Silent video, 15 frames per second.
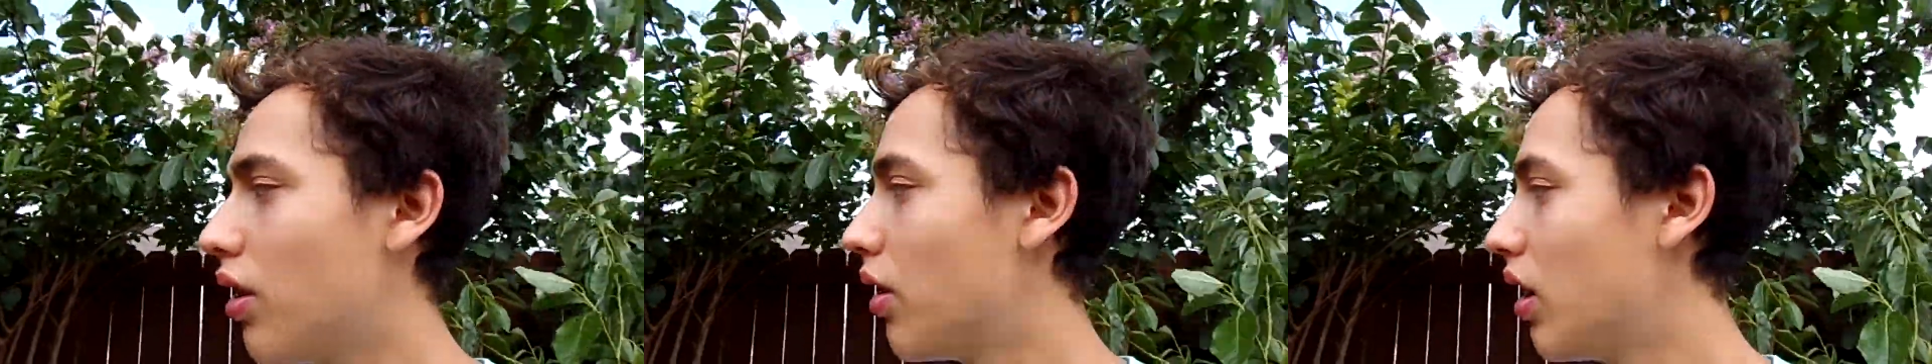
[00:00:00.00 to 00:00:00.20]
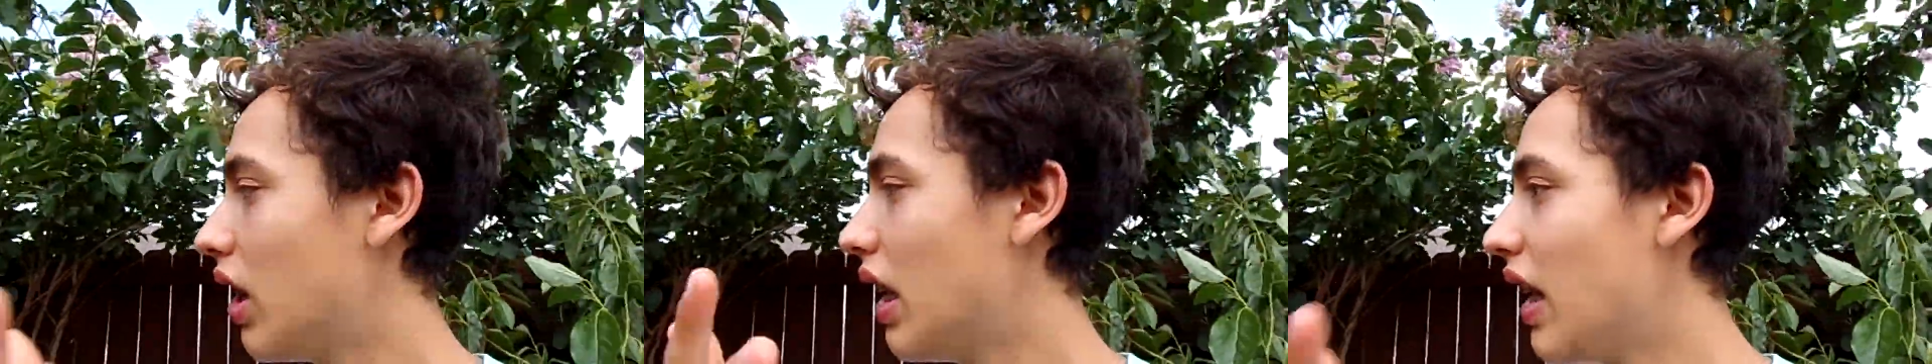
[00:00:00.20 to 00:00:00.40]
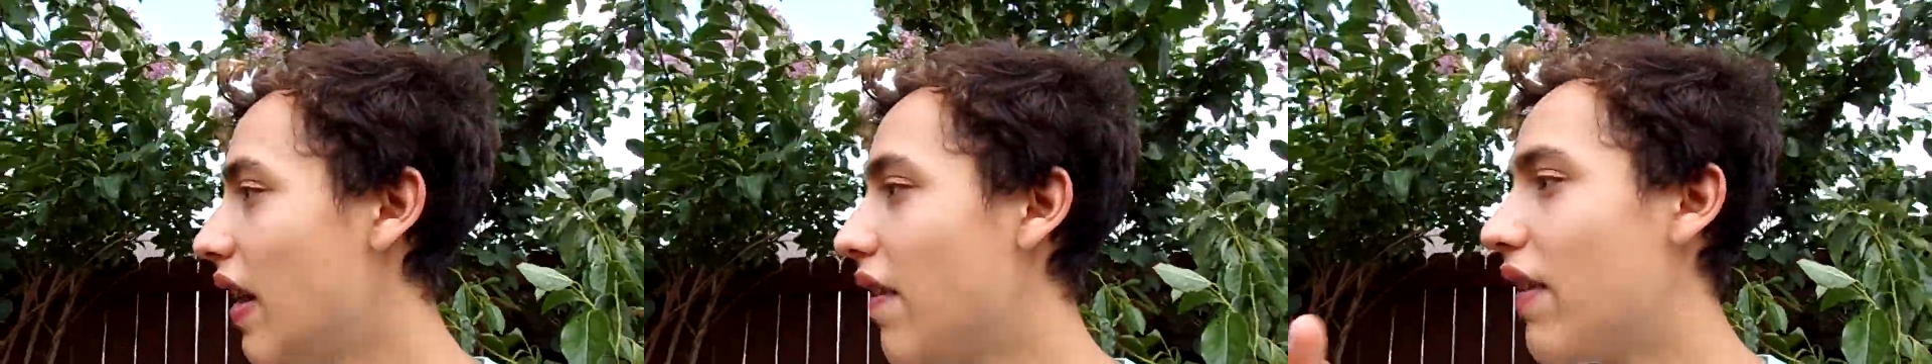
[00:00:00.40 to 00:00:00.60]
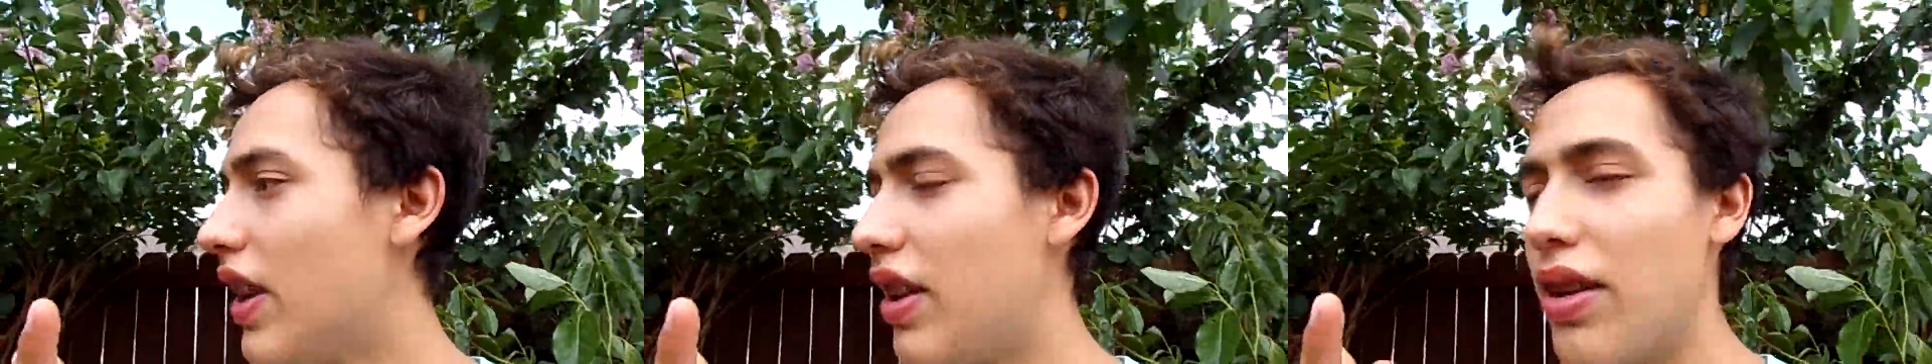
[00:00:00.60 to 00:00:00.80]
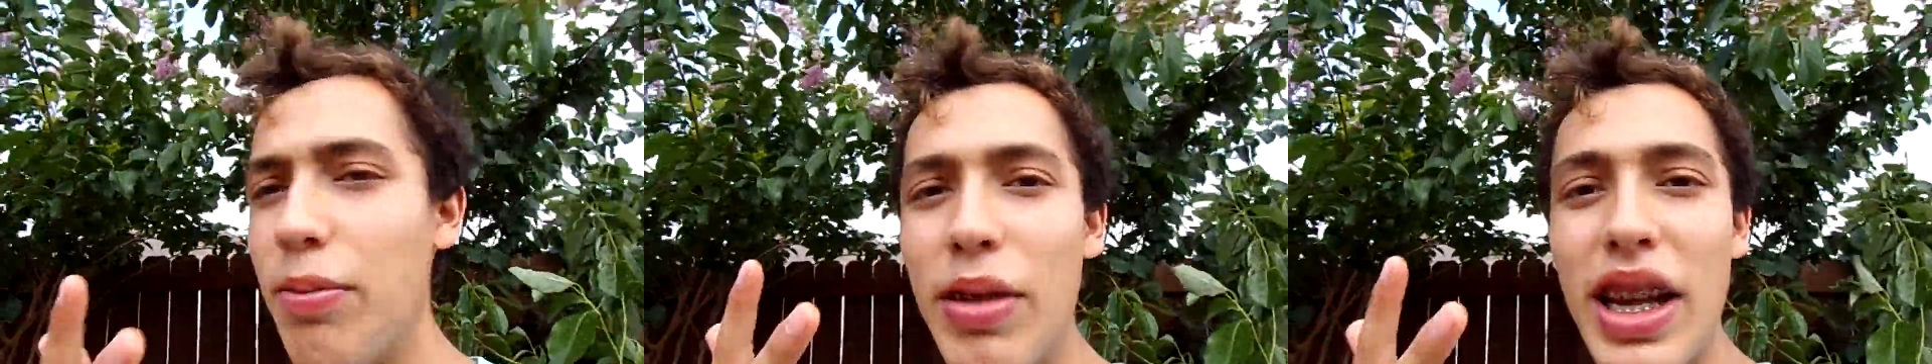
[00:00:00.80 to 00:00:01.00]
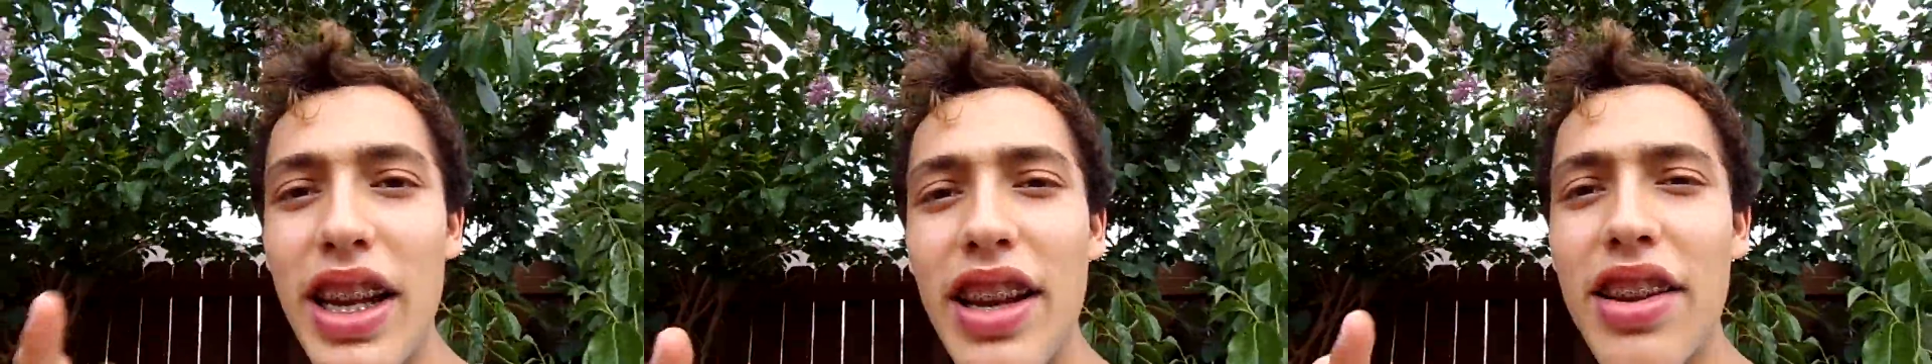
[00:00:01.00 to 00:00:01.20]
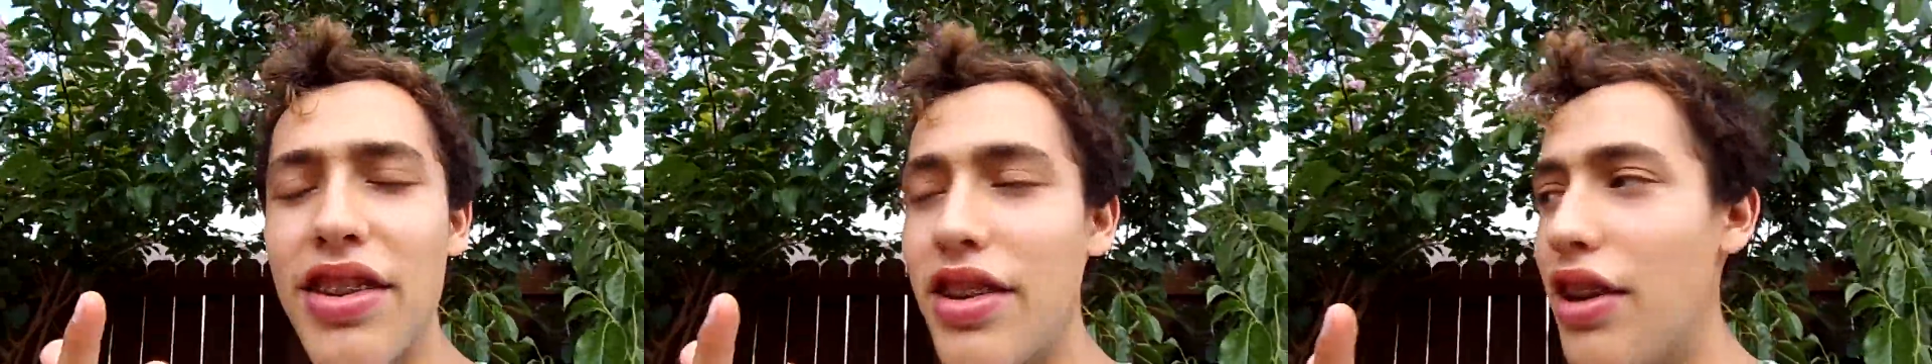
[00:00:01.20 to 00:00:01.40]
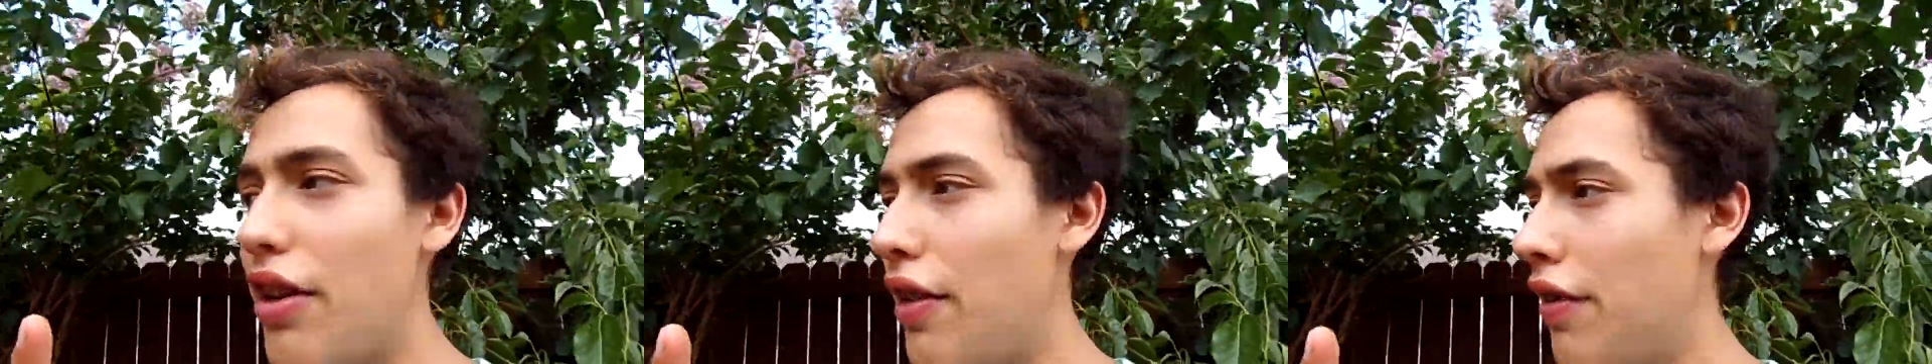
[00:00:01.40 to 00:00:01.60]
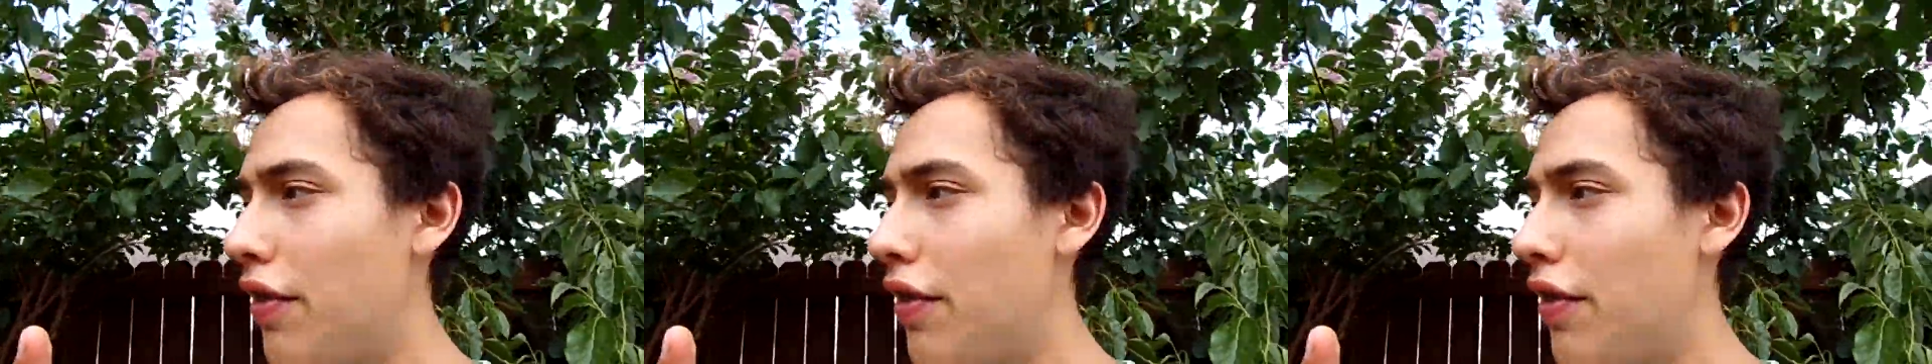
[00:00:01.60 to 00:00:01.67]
living, being itself.